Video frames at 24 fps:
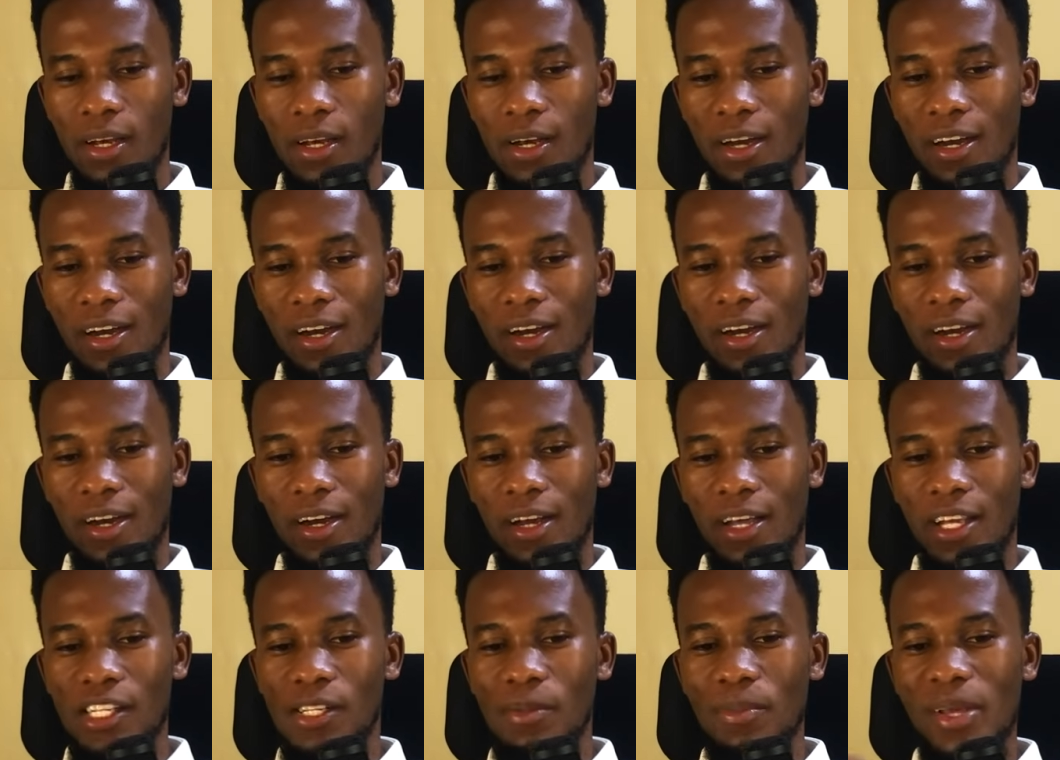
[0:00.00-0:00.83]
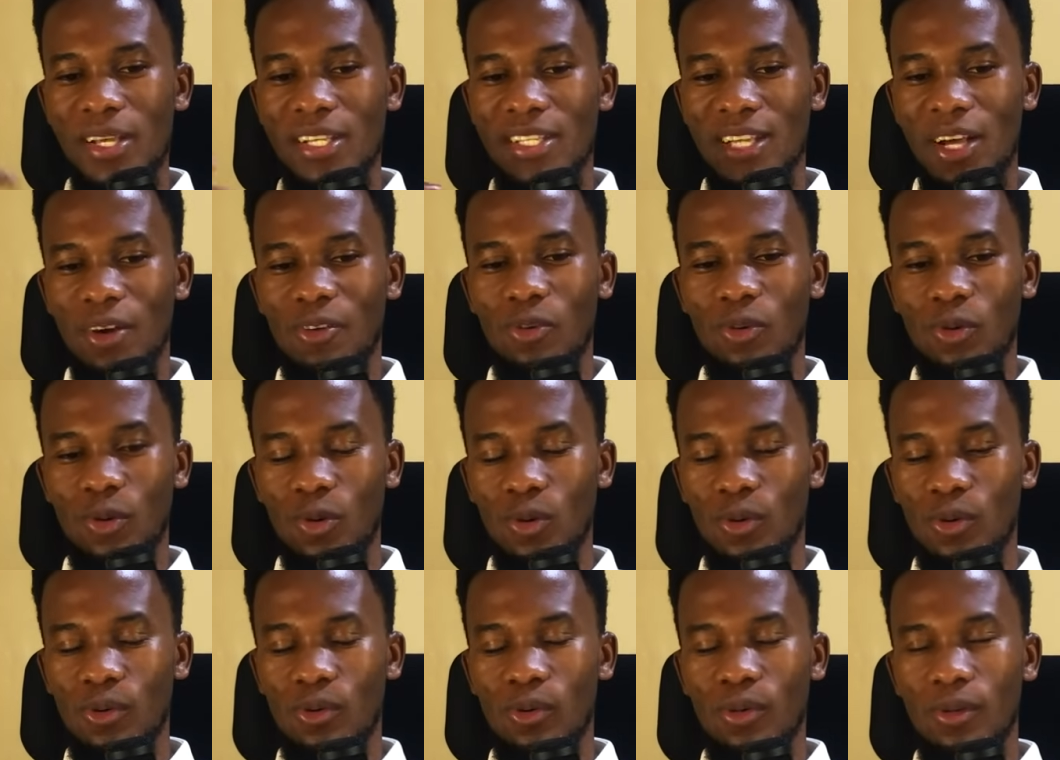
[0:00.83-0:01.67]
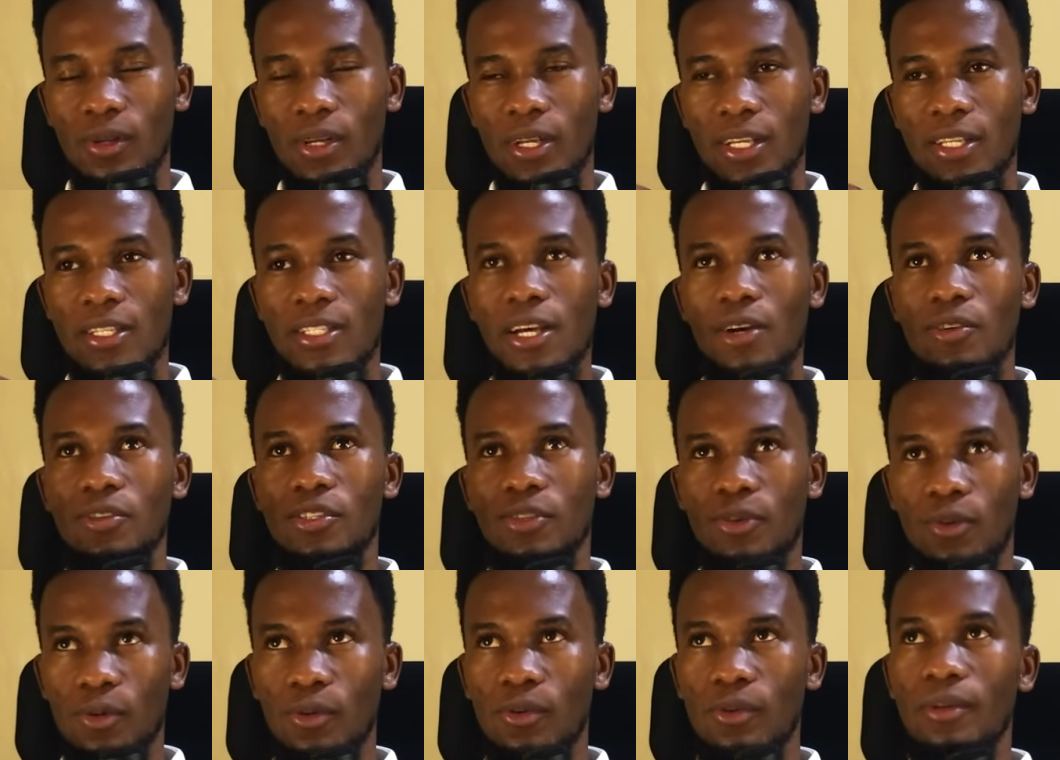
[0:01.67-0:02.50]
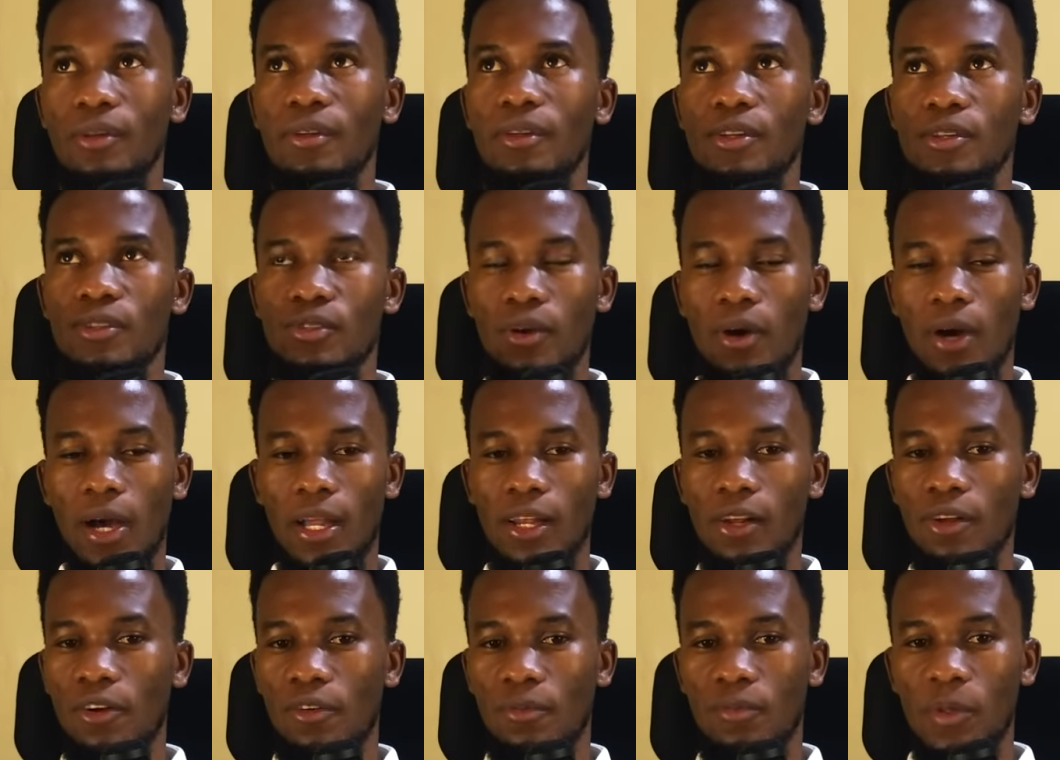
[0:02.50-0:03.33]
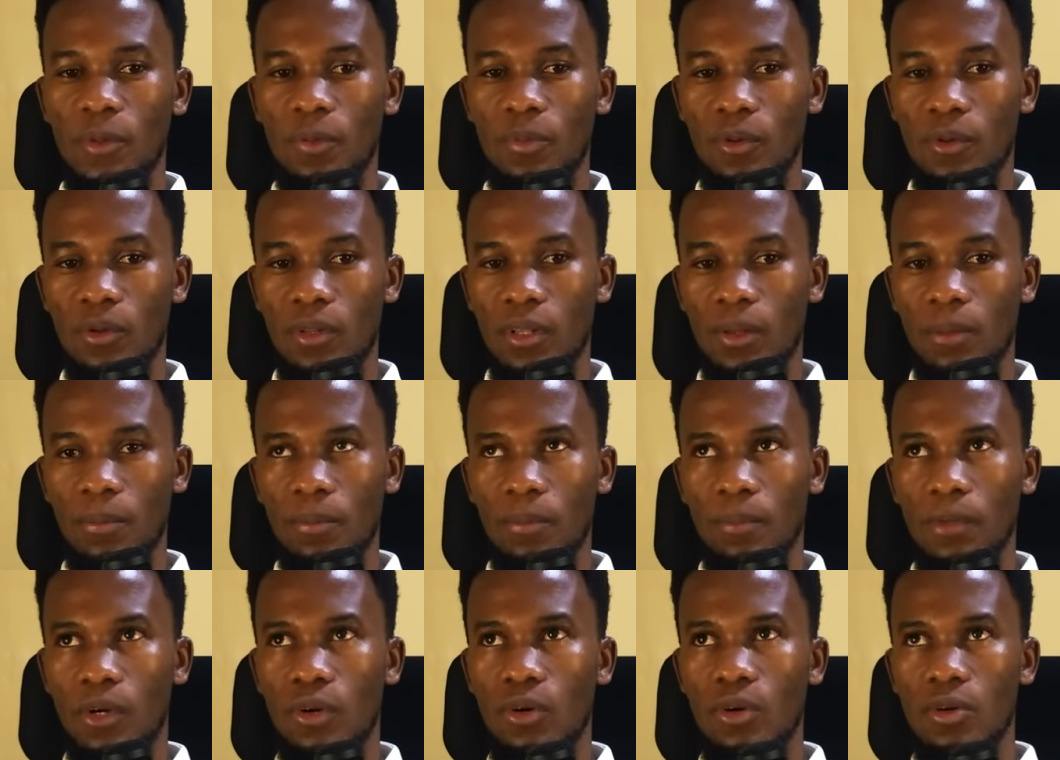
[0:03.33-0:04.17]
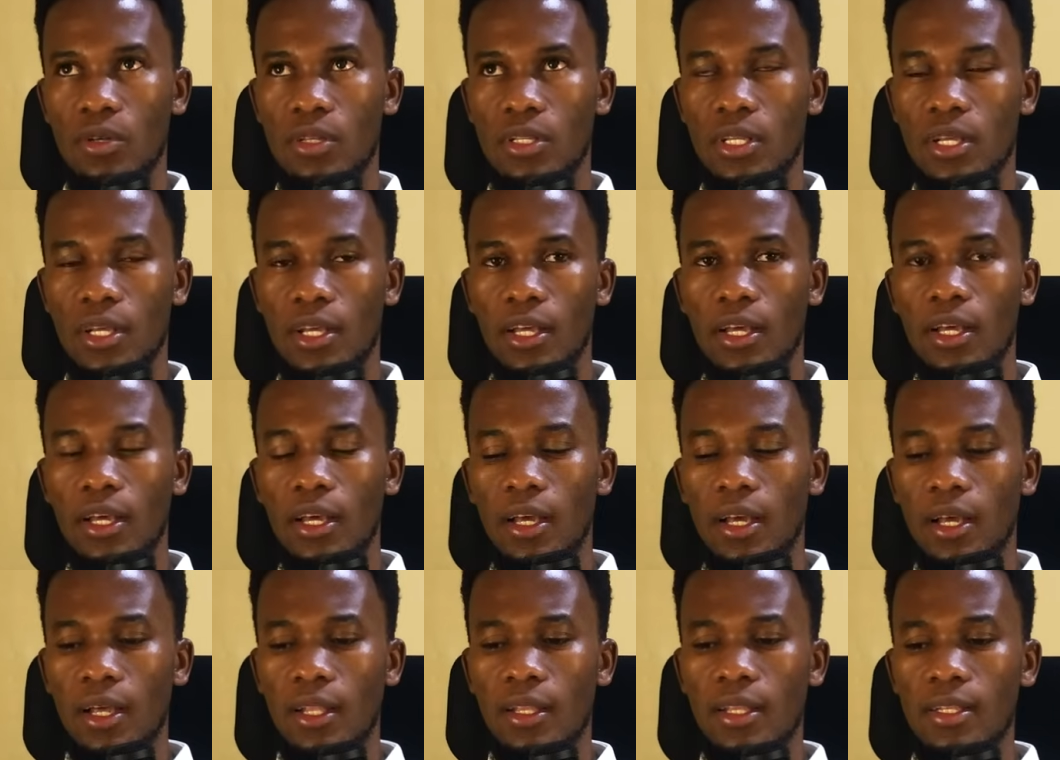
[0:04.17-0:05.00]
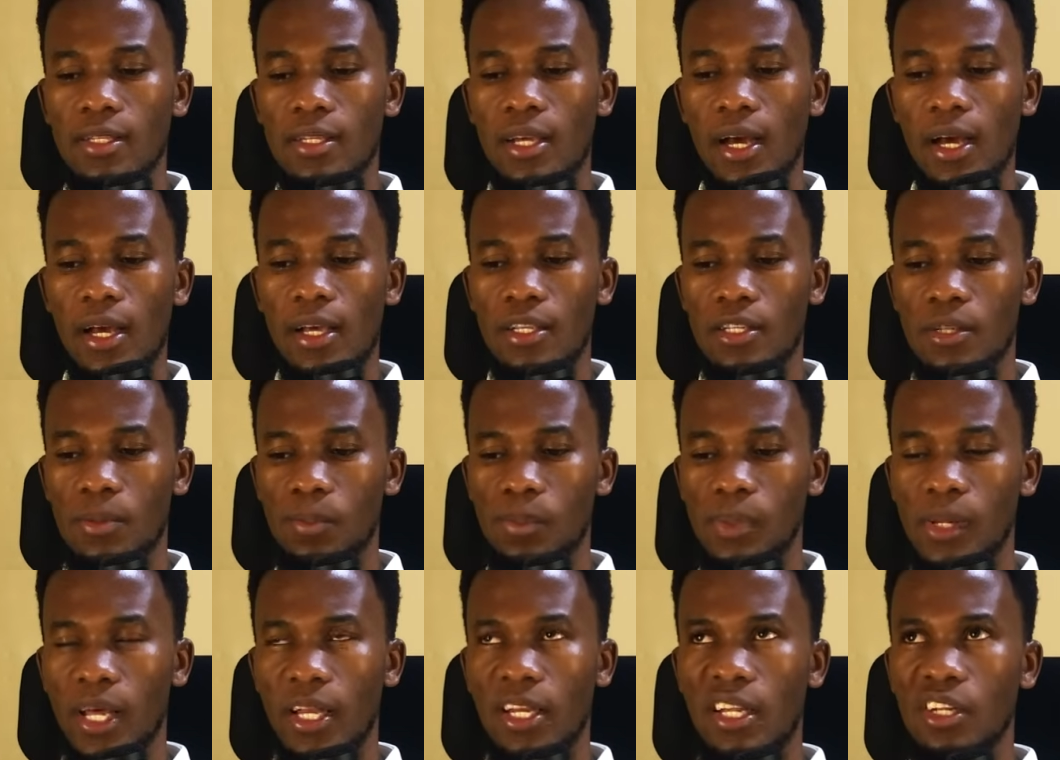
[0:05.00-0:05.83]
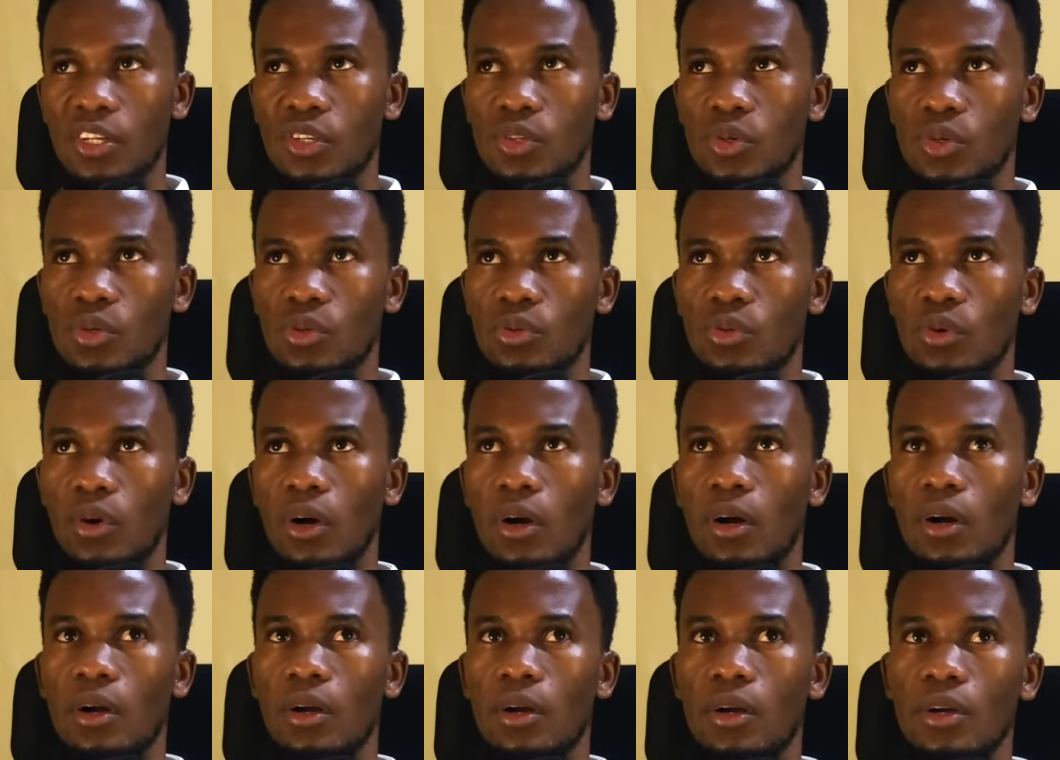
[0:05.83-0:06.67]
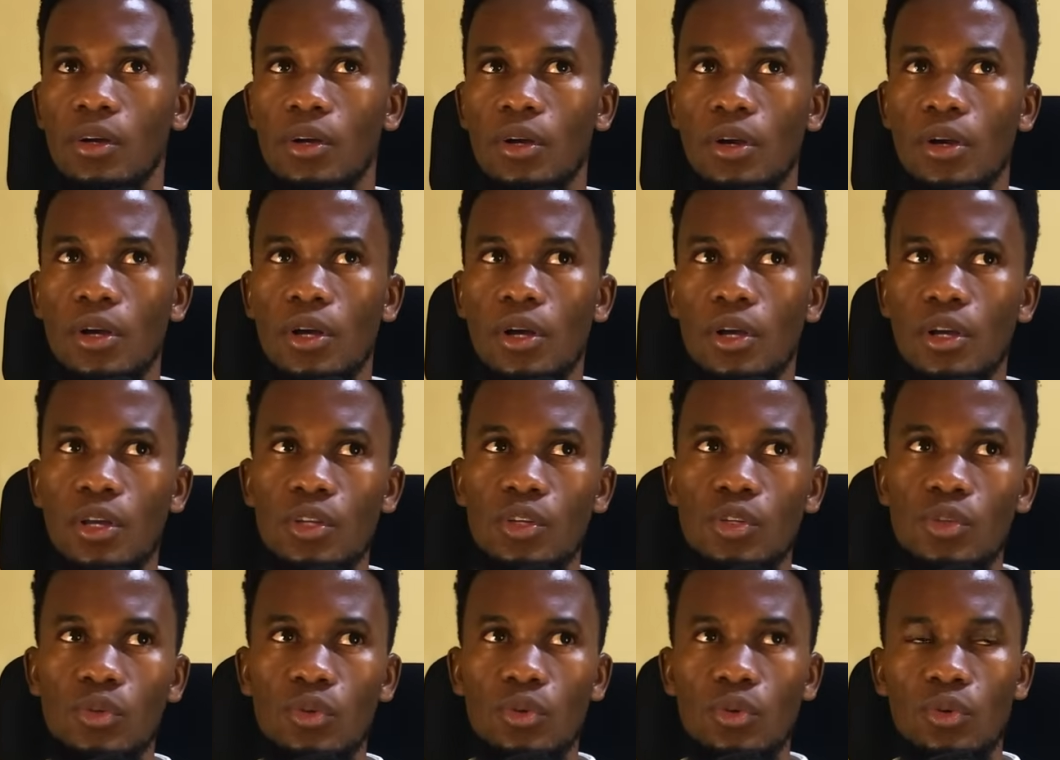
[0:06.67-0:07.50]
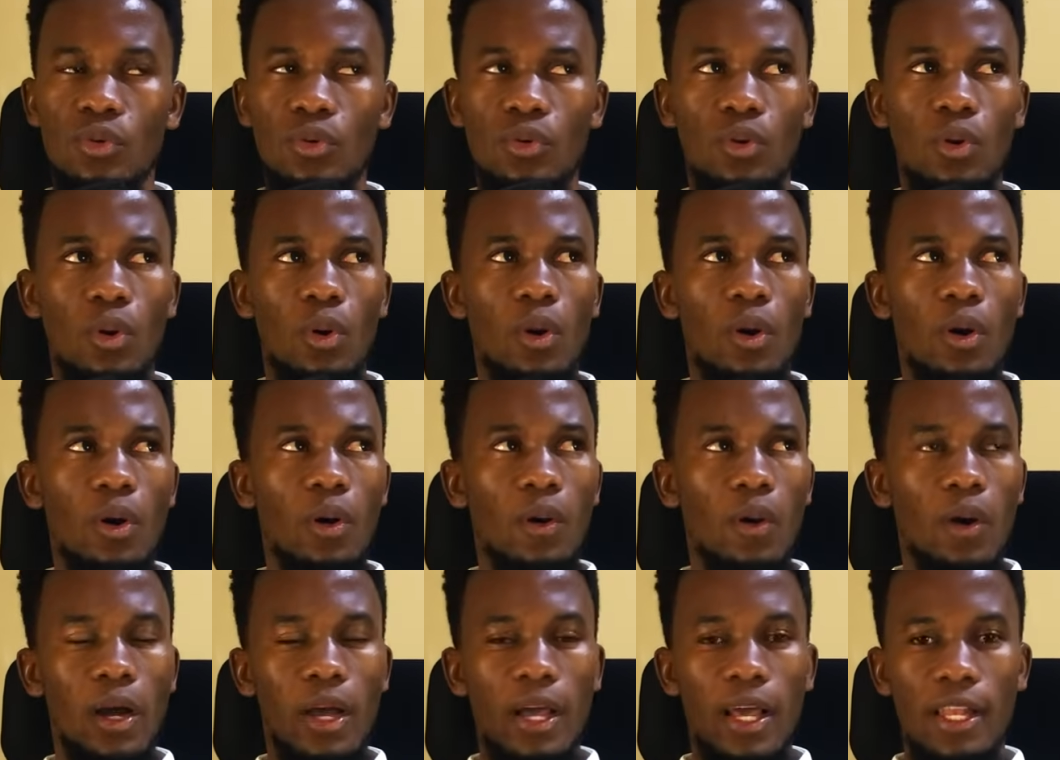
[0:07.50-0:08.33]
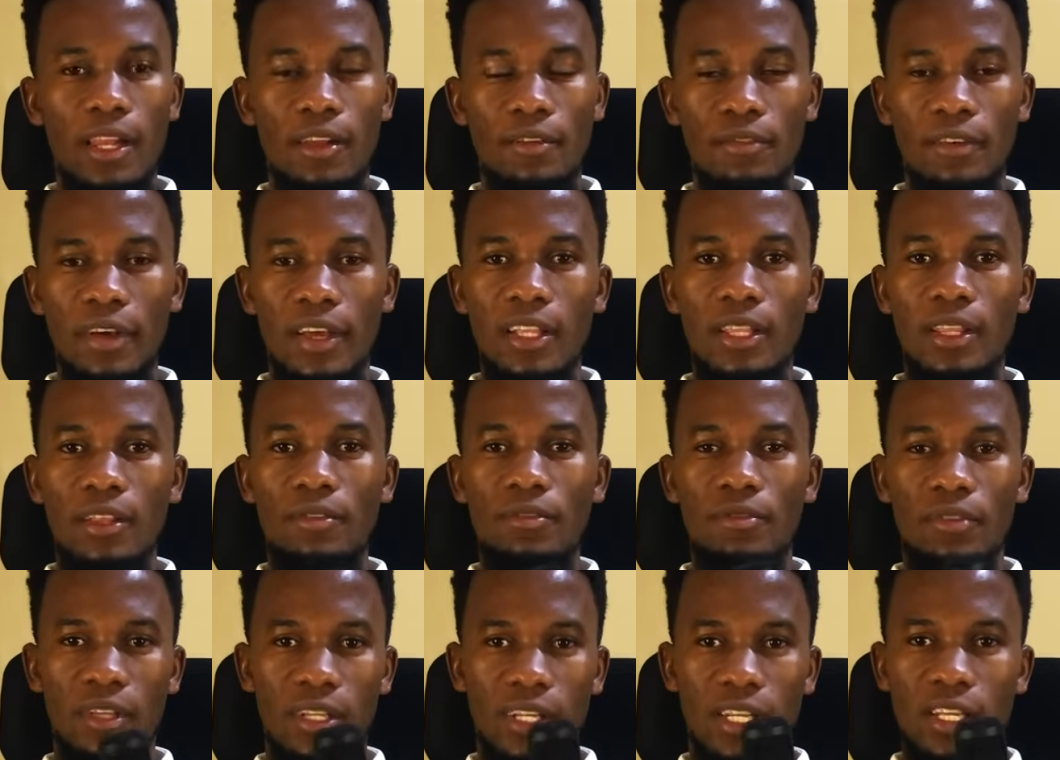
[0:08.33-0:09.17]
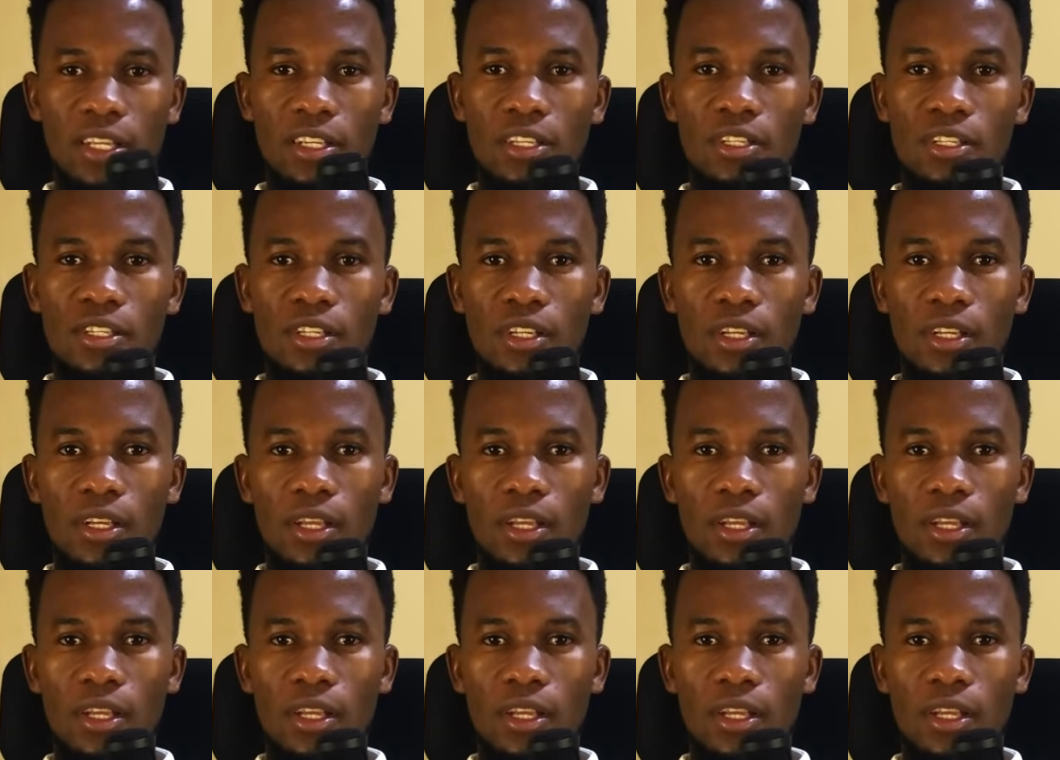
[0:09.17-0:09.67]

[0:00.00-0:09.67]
uh, it may sound cool. It sounds cool to a lot of people because this guy is planning to do what? Uh, to elevate the village.